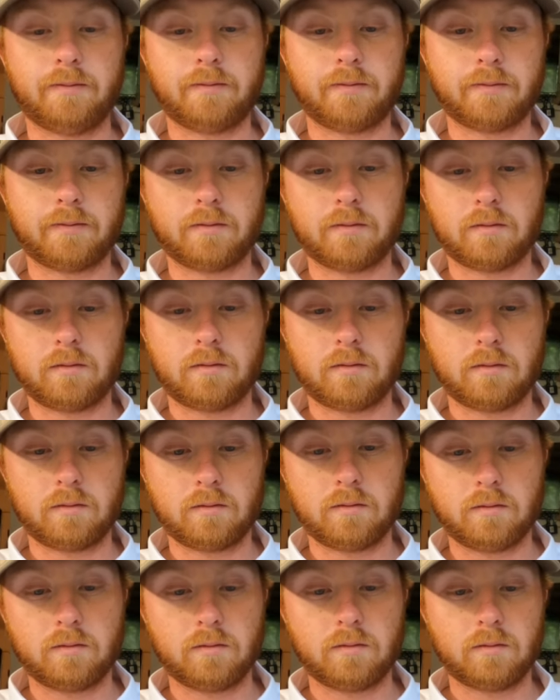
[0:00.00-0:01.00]

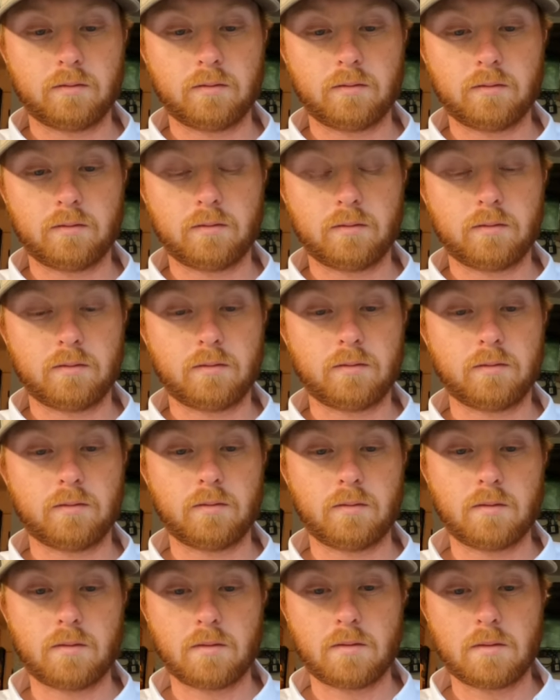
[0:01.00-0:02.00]

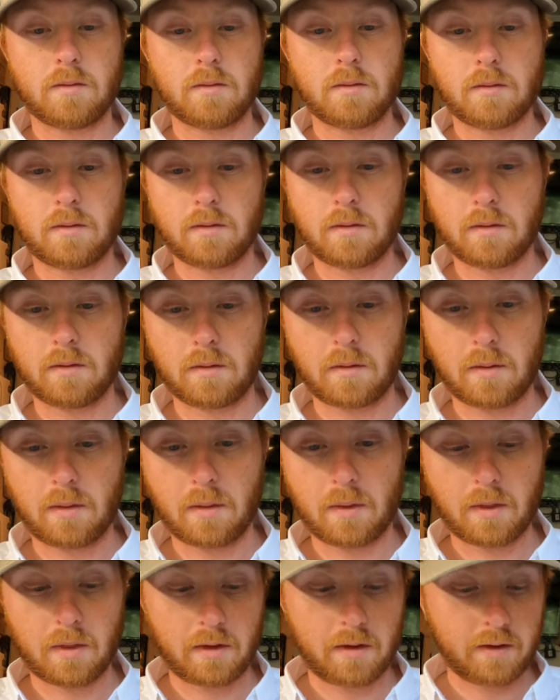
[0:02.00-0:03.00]

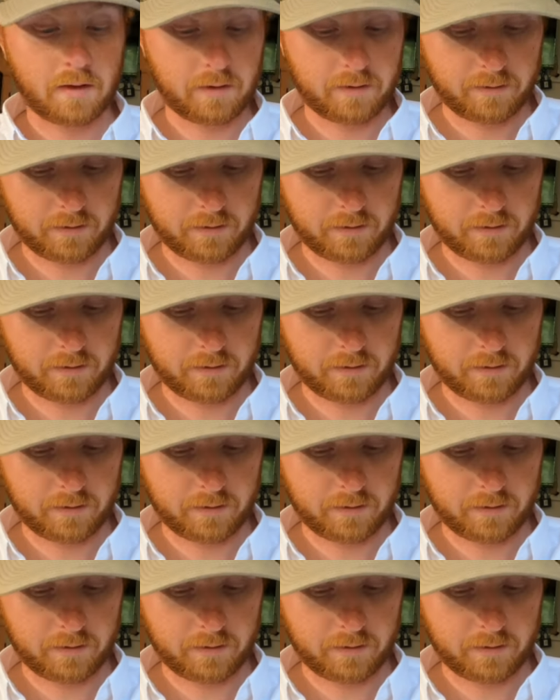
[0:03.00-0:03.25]
Nobody speaks.